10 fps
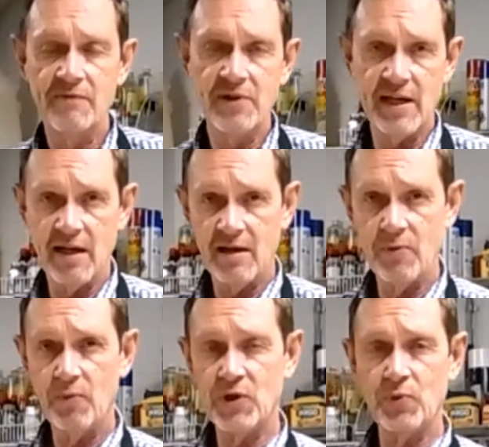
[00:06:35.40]
vanilla,
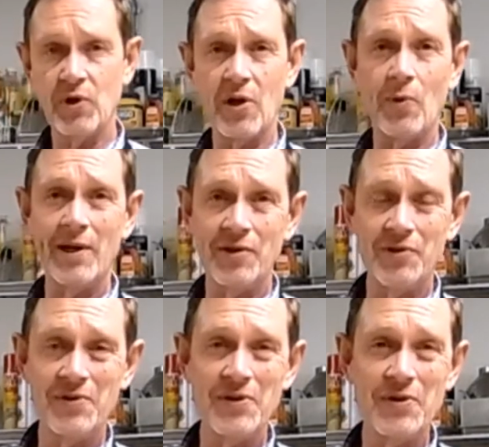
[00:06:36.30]
which will go
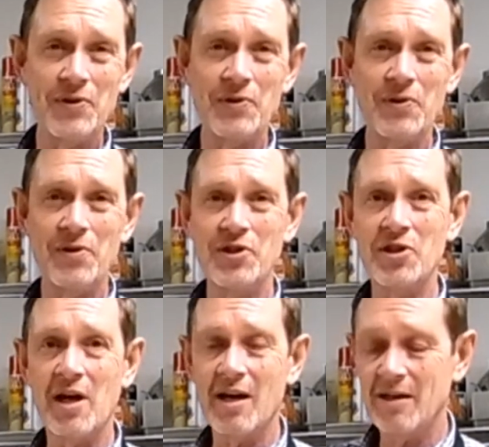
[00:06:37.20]
into the
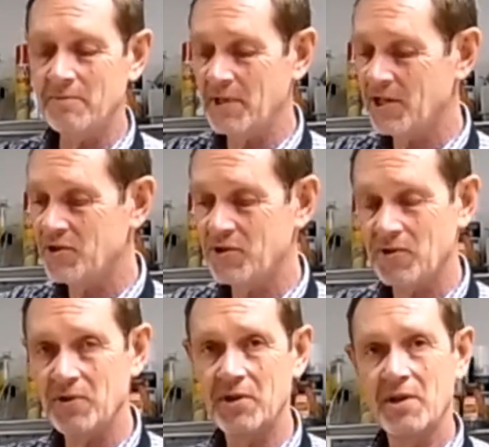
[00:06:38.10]
chocolate
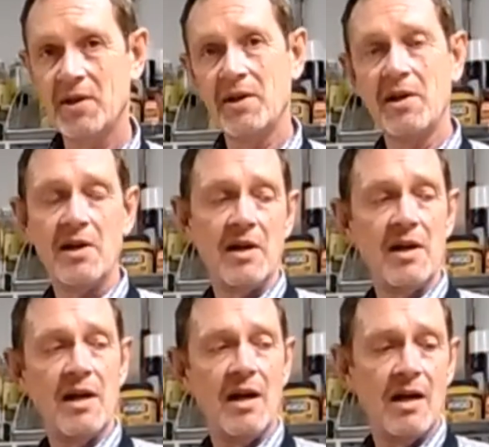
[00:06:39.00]
mixture
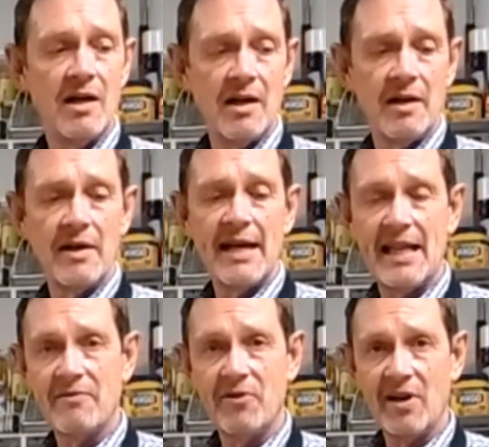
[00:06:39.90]

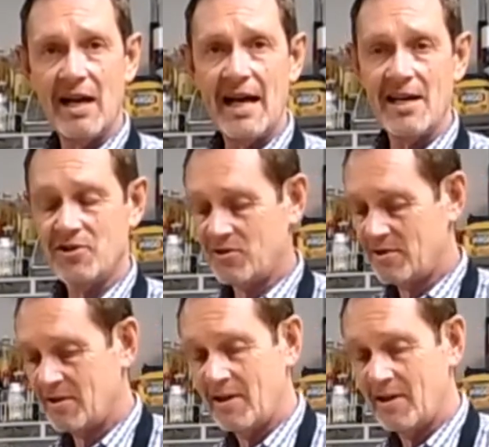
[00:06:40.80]
at the very last,